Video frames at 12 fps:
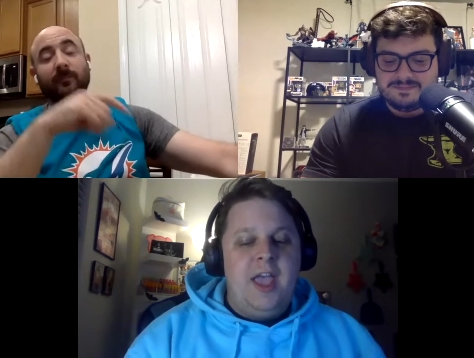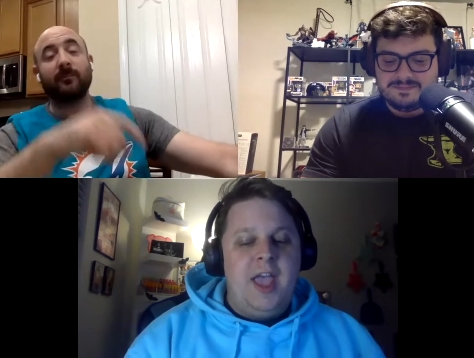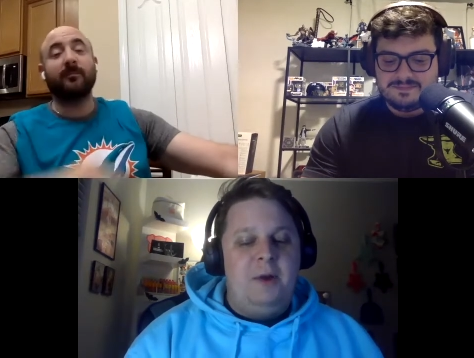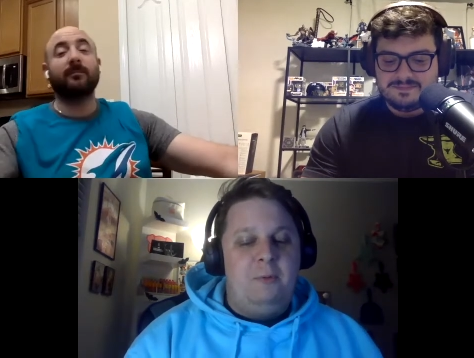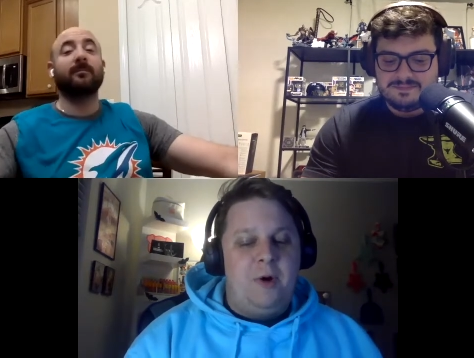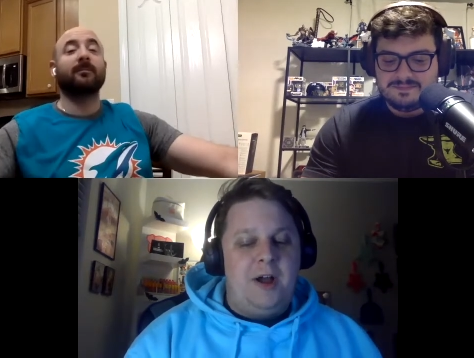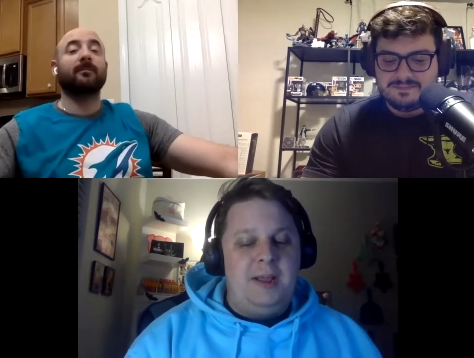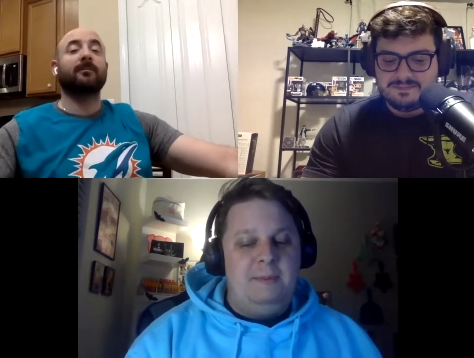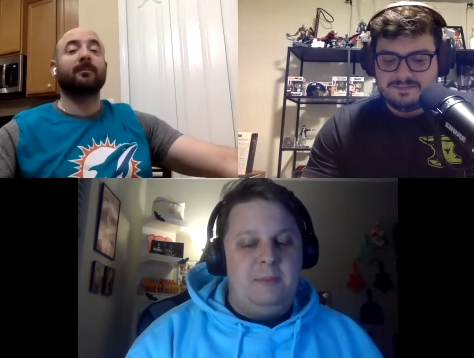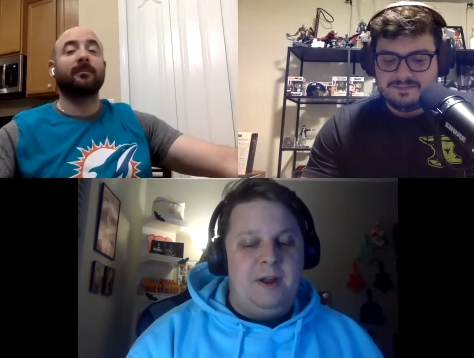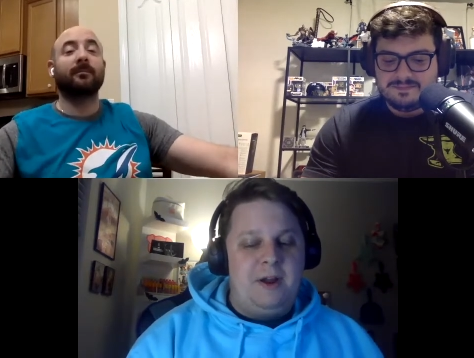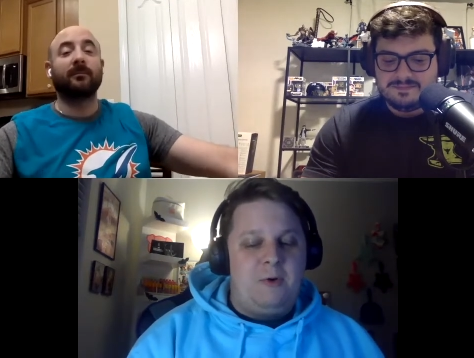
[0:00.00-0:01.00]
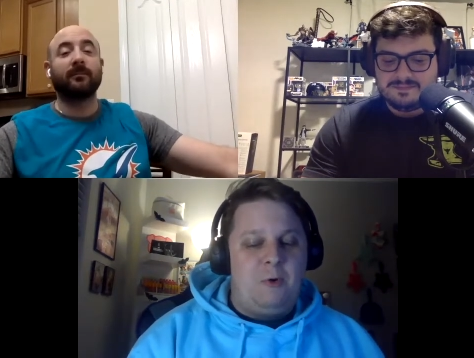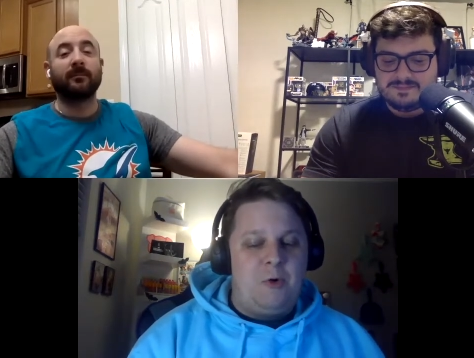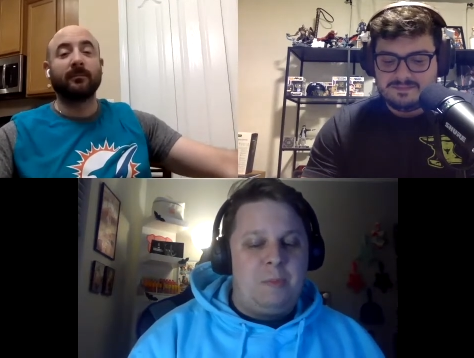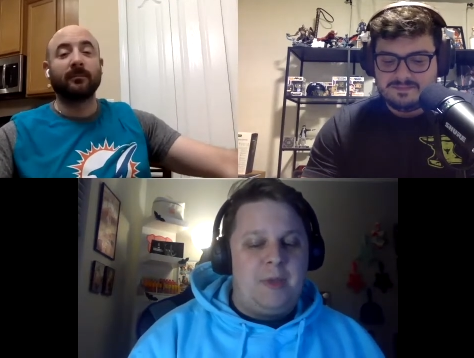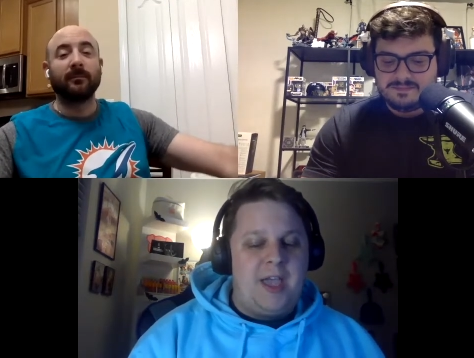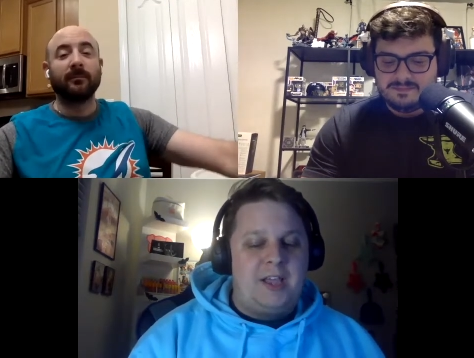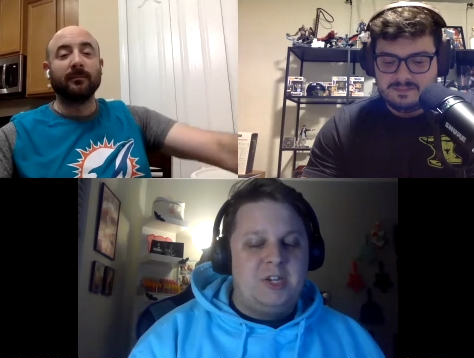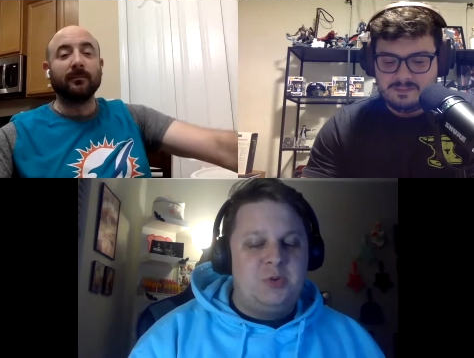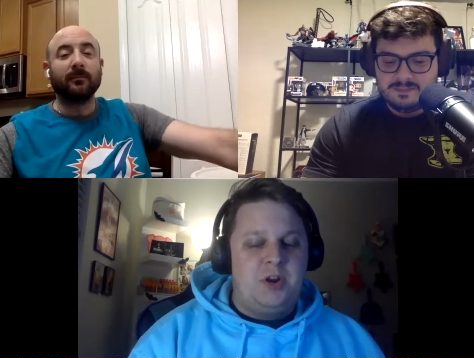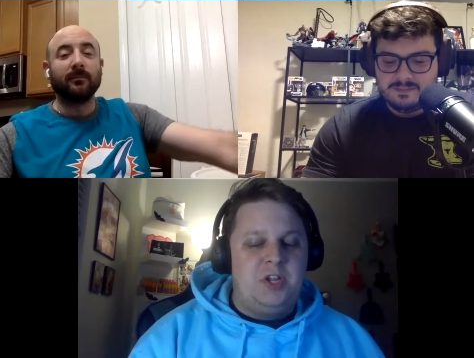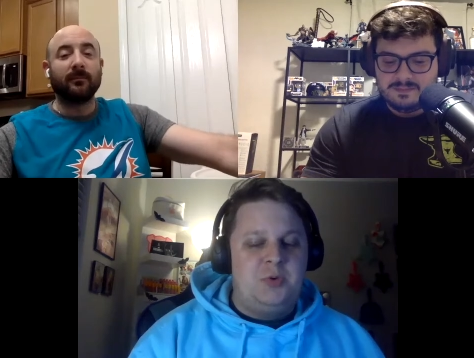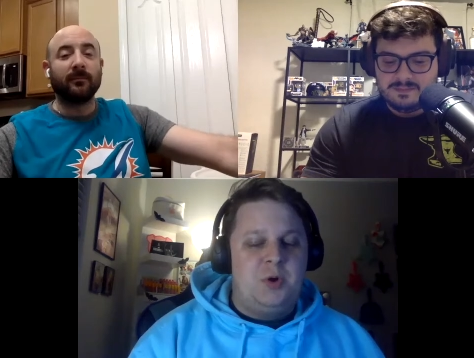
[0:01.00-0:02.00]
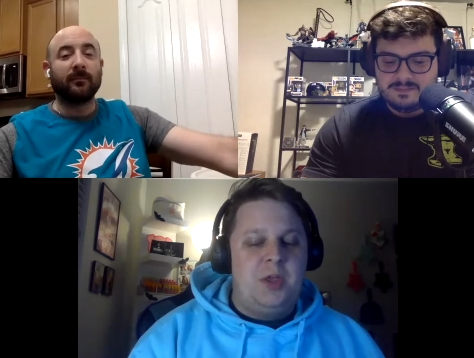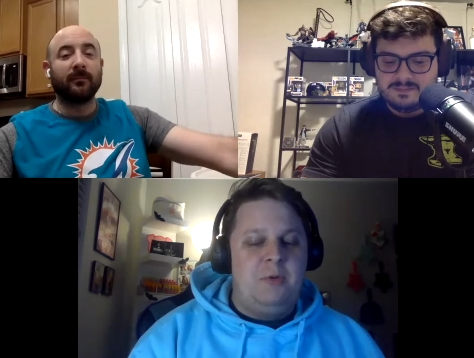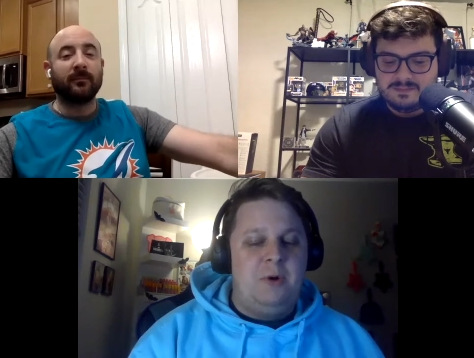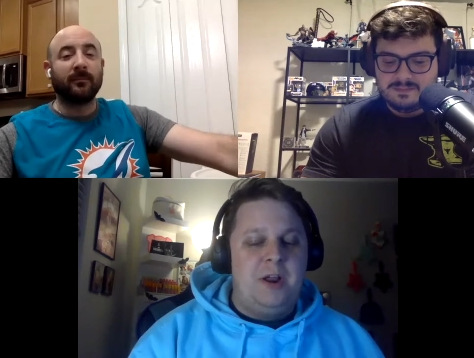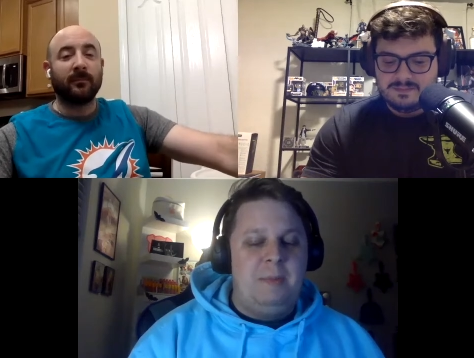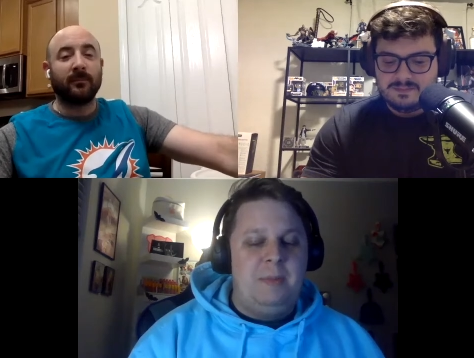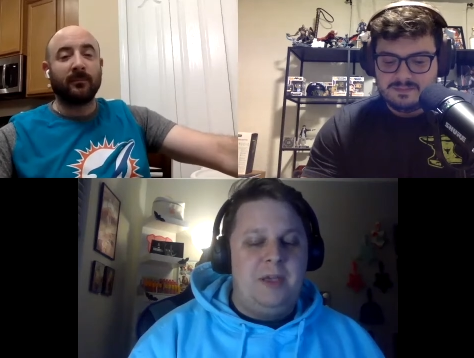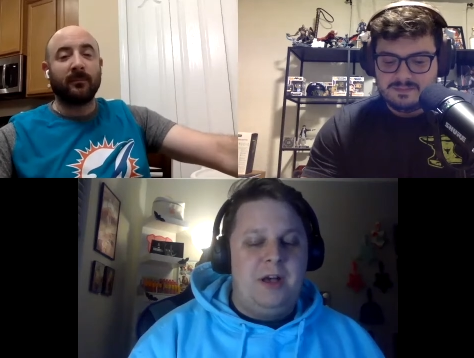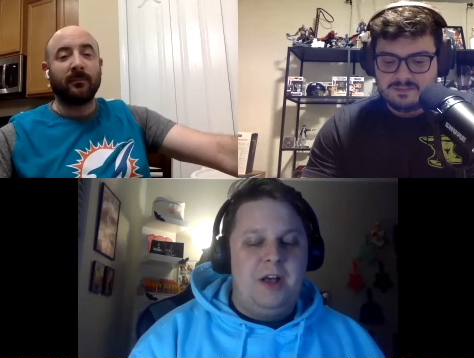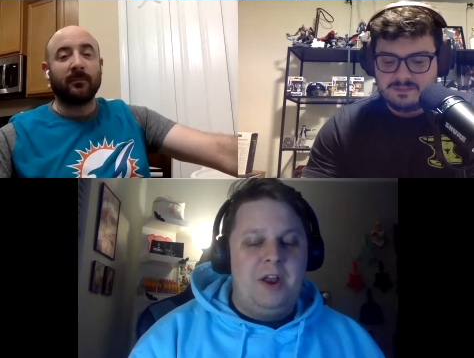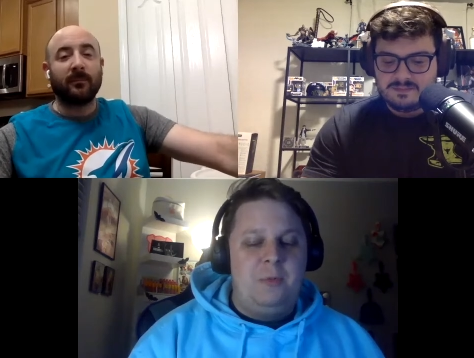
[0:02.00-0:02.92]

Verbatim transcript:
Speaker 1: and want him to be our quarterback in 2021 and beyond.